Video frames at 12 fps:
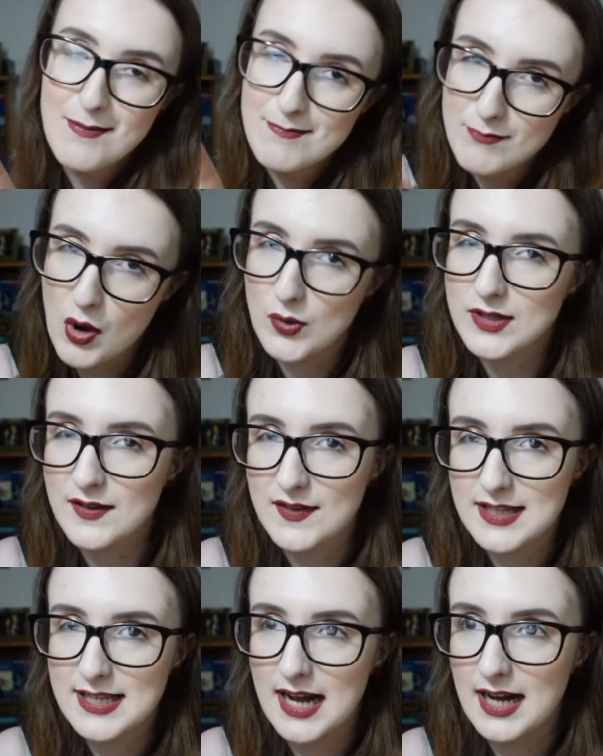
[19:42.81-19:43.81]
most of
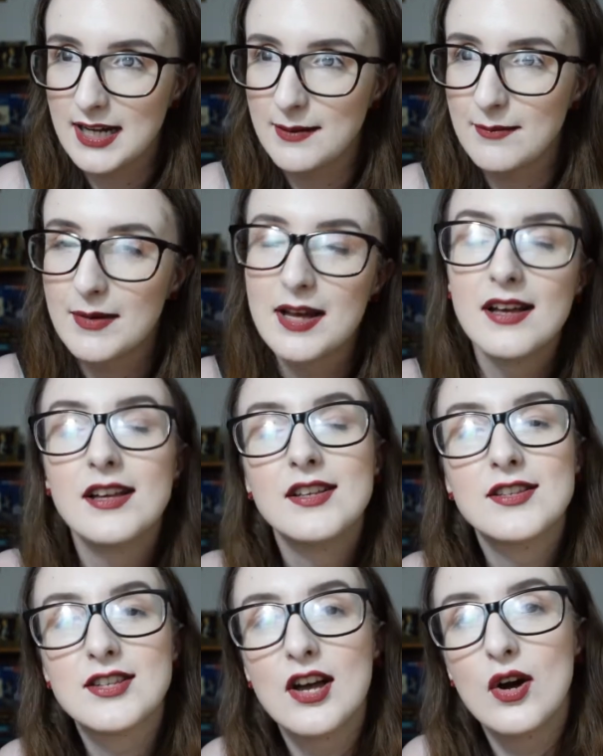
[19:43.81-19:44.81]
the time.
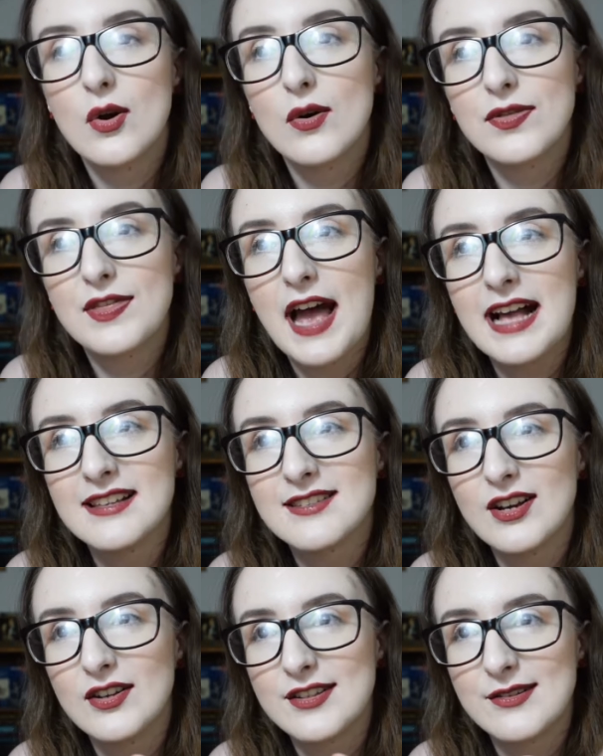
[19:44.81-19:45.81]
So that's
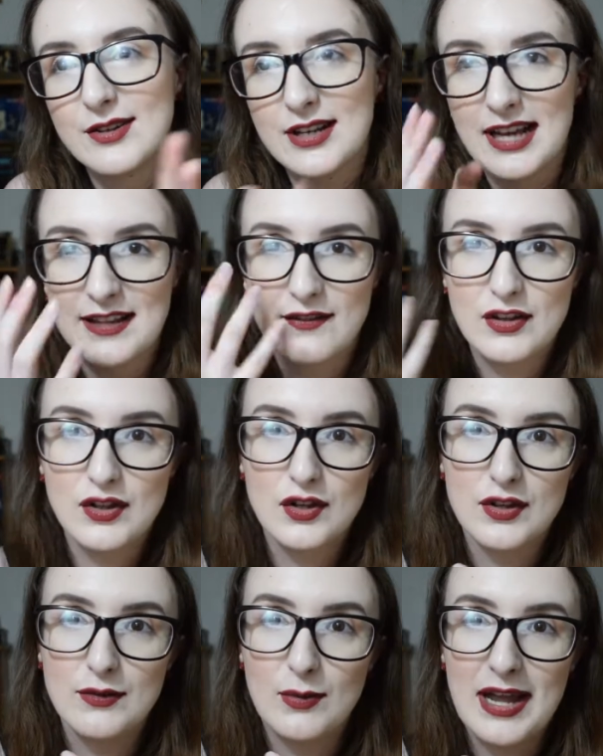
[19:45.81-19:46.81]
also kind of
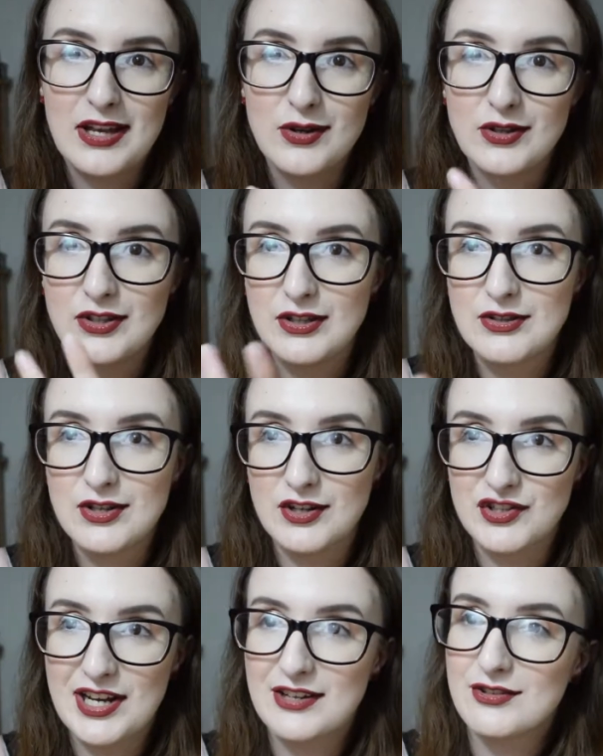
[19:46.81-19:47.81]
another way you can use your
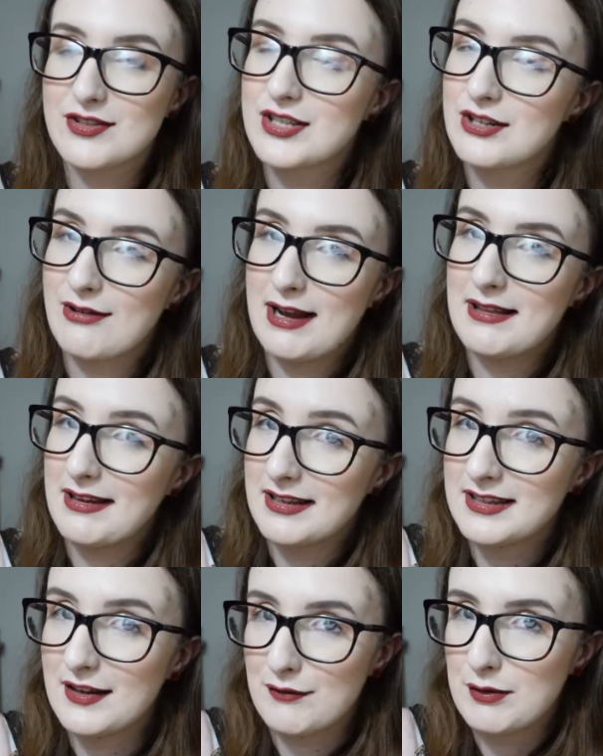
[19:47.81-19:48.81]
shadows to create like a
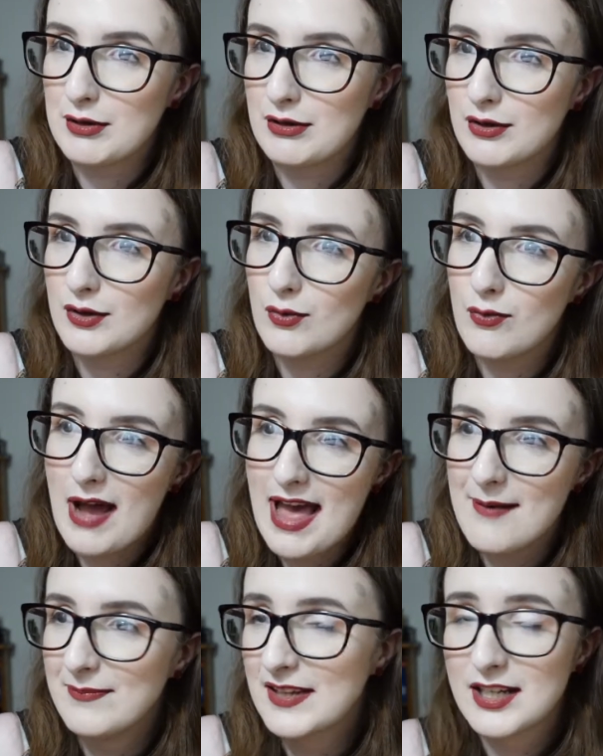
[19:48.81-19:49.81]
different look.
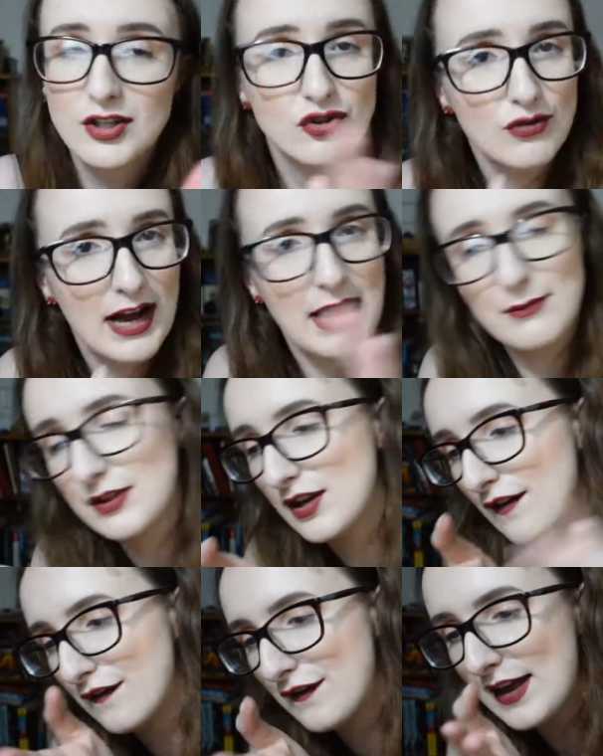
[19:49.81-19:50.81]
Wet, dry with
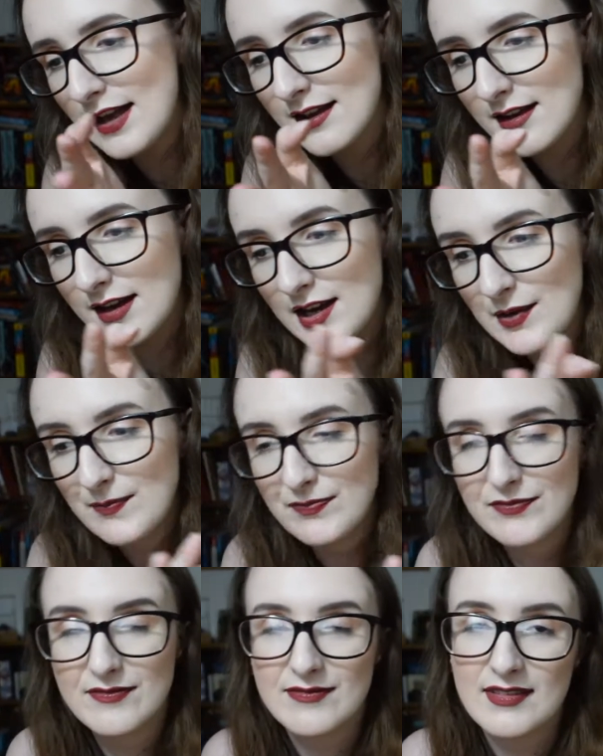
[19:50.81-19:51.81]
your finger.
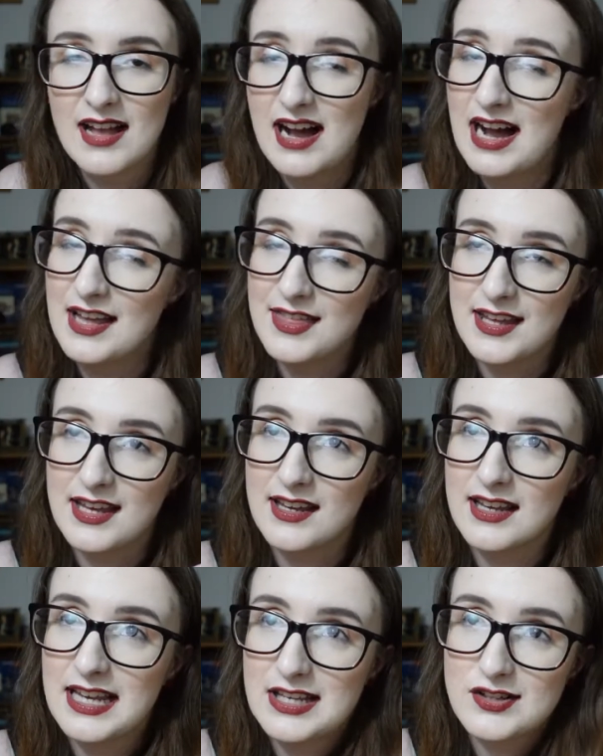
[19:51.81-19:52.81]
I
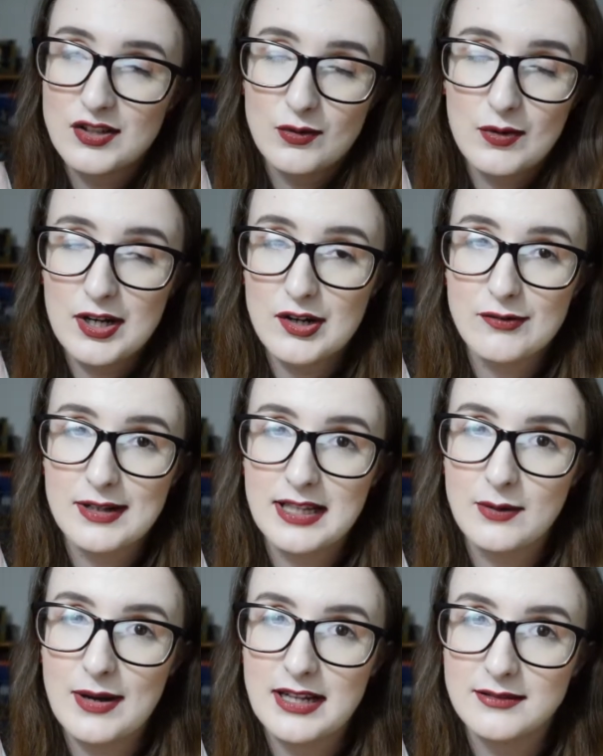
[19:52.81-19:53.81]
think it's going to work
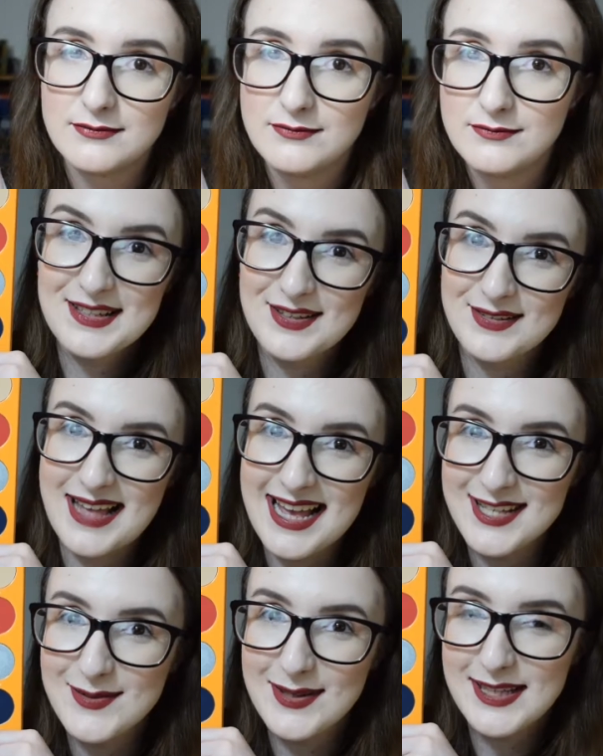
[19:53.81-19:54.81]
really well. So
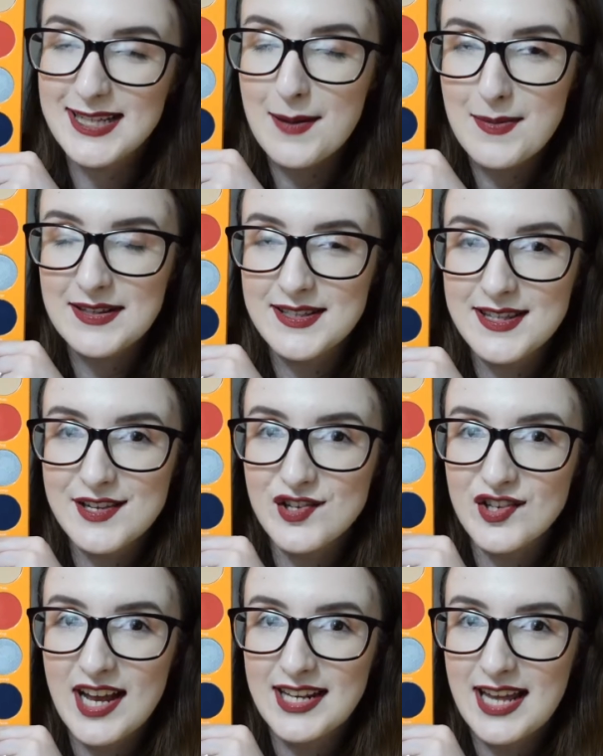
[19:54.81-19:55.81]
next we're going to dip into this
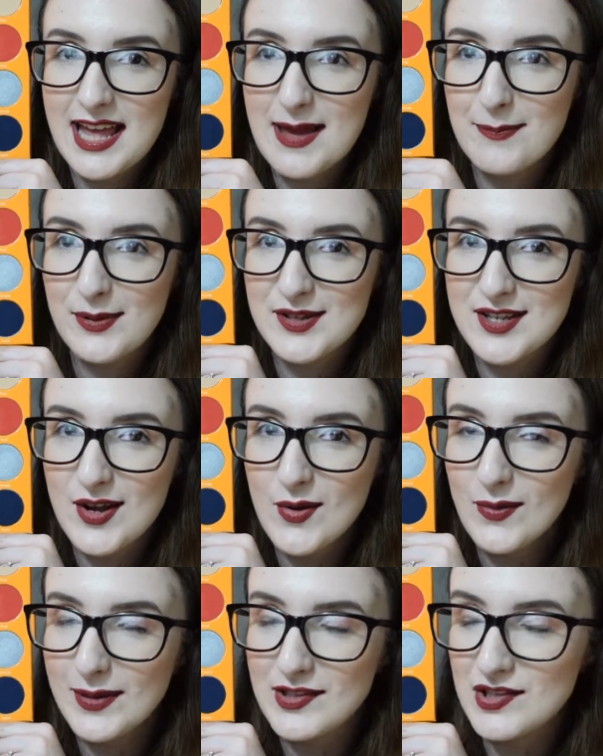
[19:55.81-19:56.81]
shade here,
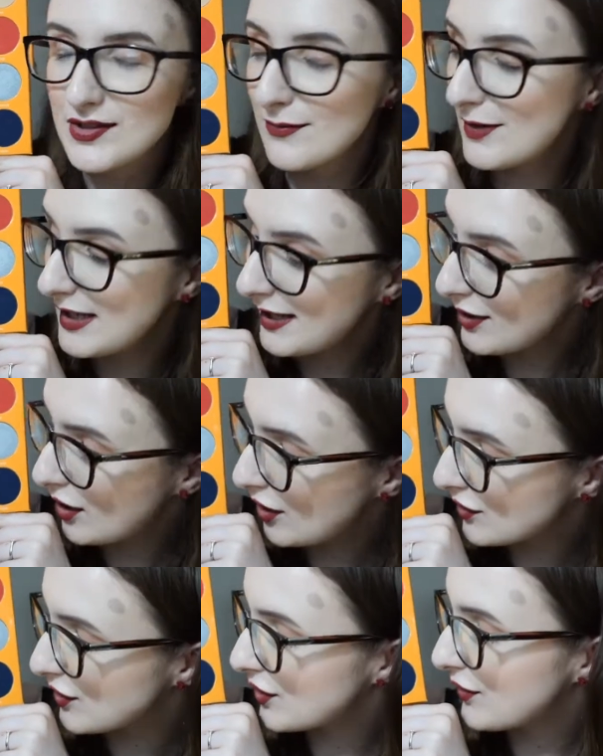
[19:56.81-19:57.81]
Buzzo, which is a really gorgeous